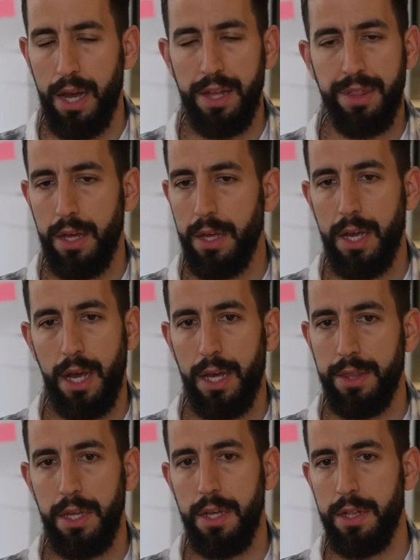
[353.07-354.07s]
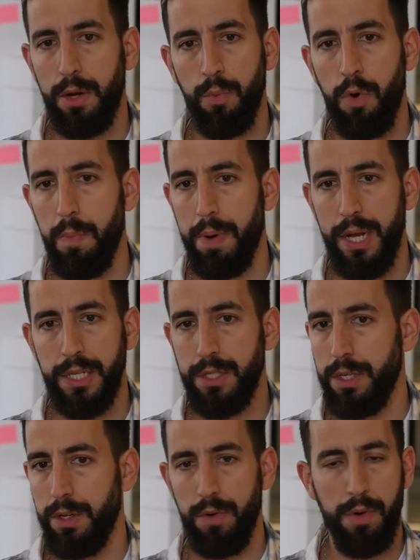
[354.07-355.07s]
I think digital
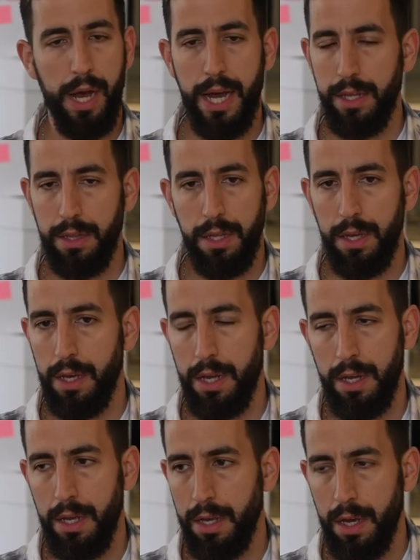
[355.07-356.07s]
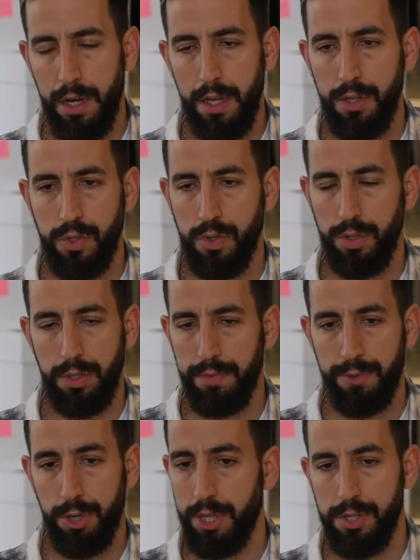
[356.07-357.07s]
workplace or IT, any sort
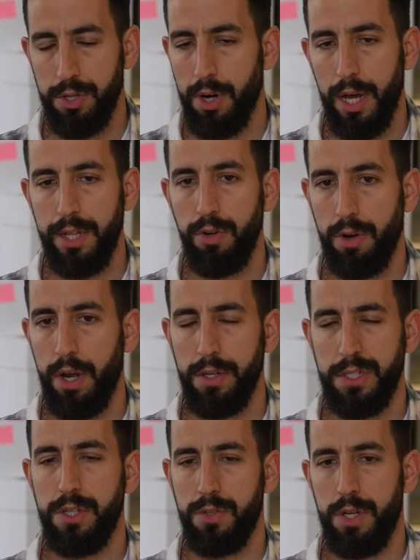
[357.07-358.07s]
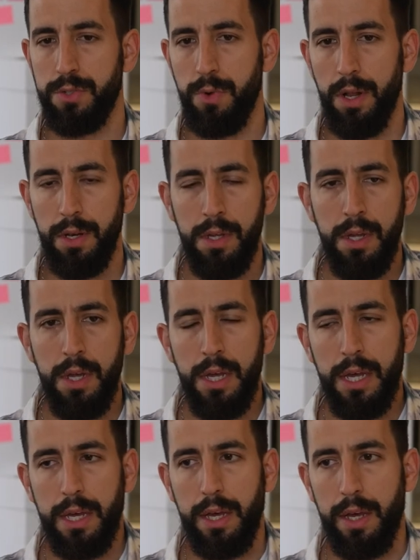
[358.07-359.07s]
of traditional IT organization as well,
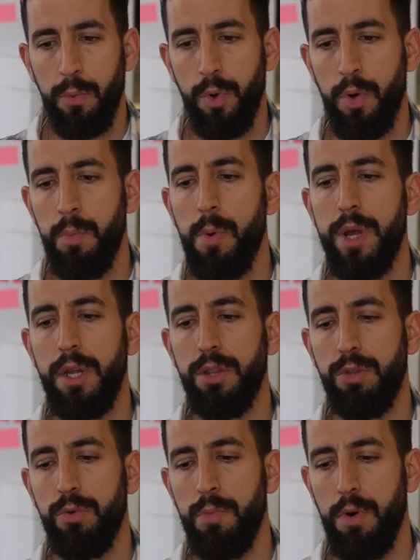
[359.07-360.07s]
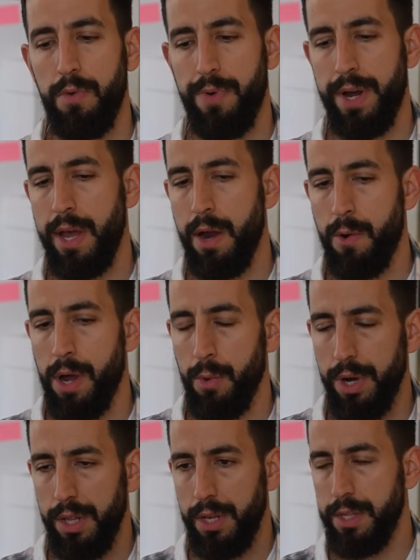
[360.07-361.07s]
we are moving into more of an era
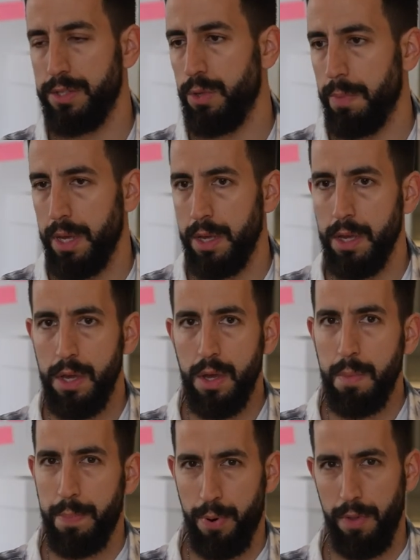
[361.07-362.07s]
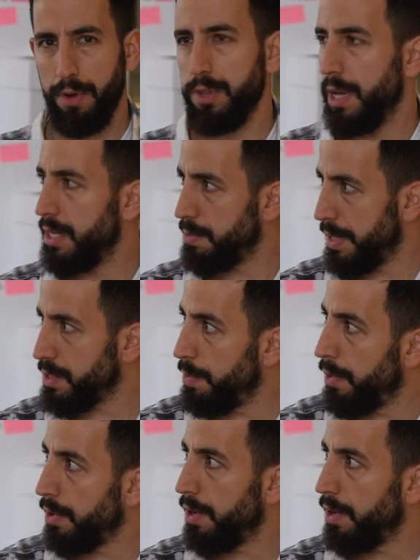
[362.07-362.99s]
where it needs to be productized much more,